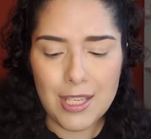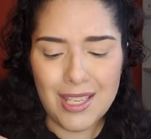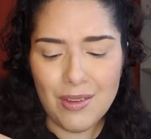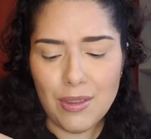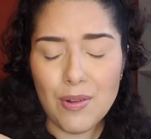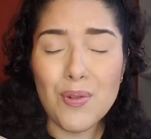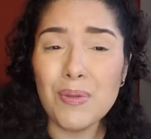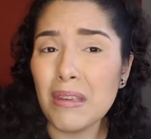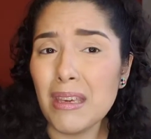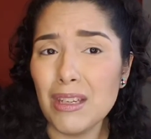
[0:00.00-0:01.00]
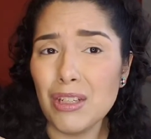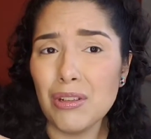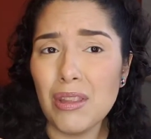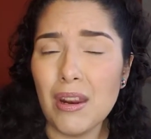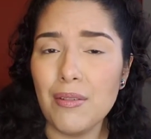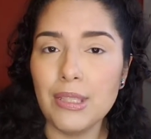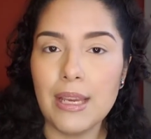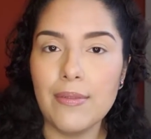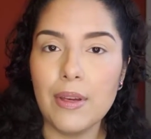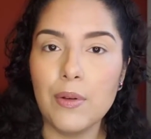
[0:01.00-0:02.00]
So the only issue that I was
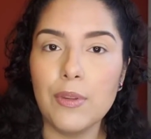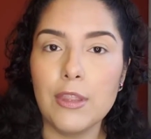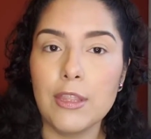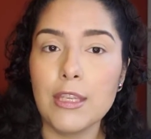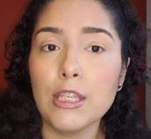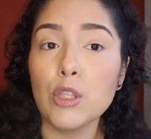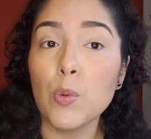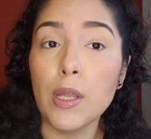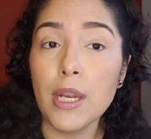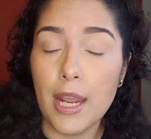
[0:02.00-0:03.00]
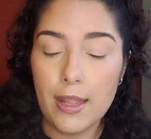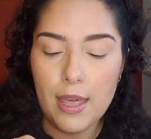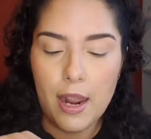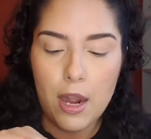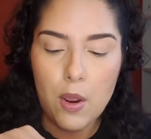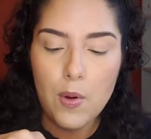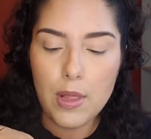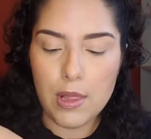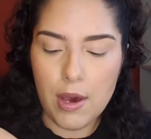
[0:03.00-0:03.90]
having with this one, and that I know a